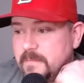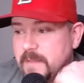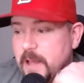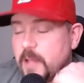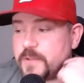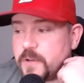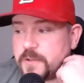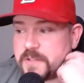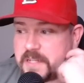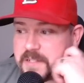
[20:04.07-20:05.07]
Hell of a start
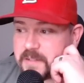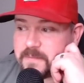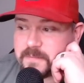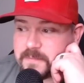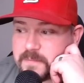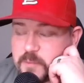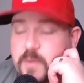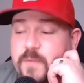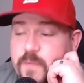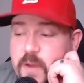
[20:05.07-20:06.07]
to the season. It's
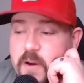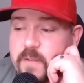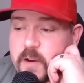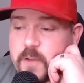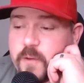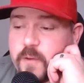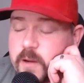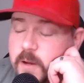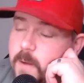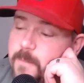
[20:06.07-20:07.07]
been very, very
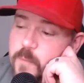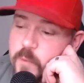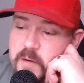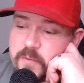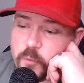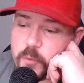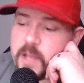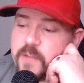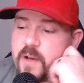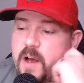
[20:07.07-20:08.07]
fun. We're going to have 4
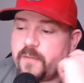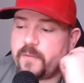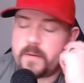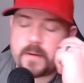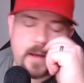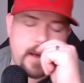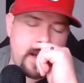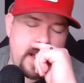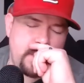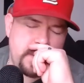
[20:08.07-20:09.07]
days off.
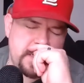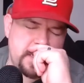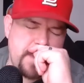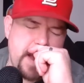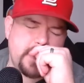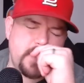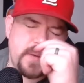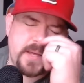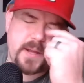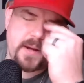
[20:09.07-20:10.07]
I would expect that we get an